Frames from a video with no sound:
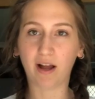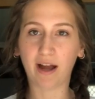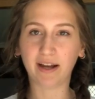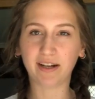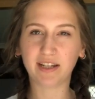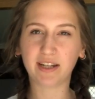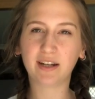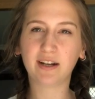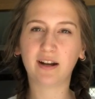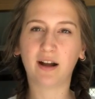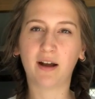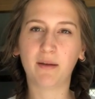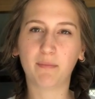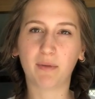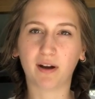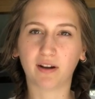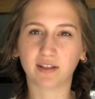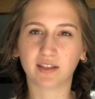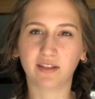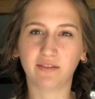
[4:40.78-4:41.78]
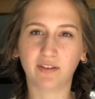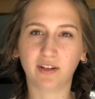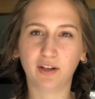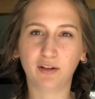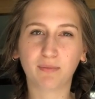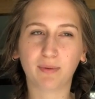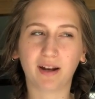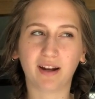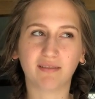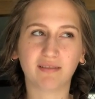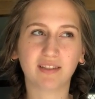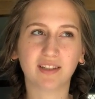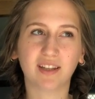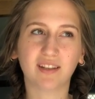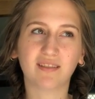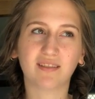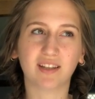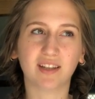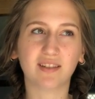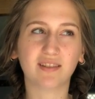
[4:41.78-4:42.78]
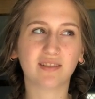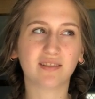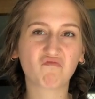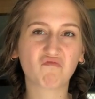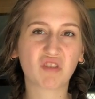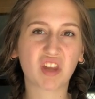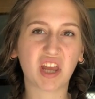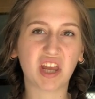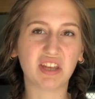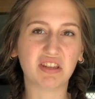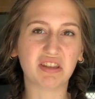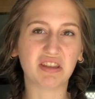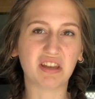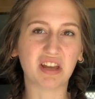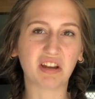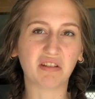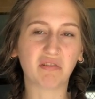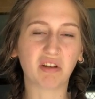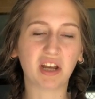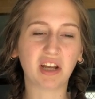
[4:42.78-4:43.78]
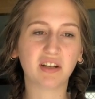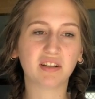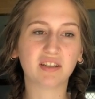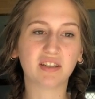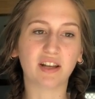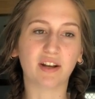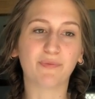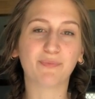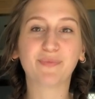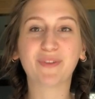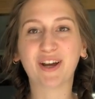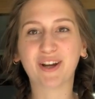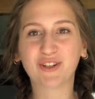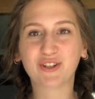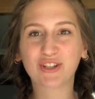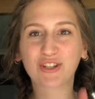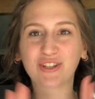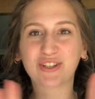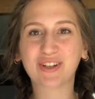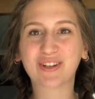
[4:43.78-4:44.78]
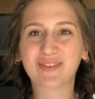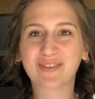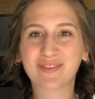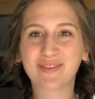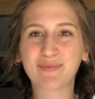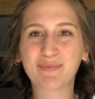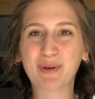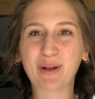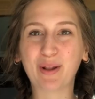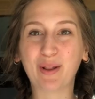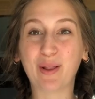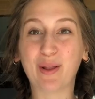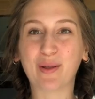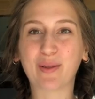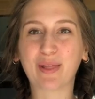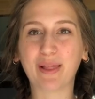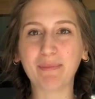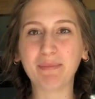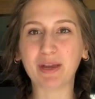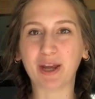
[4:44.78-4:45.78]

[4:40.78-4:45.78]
I did an unboxing video, but I was like, this isn't that great. So I'll just put a little clip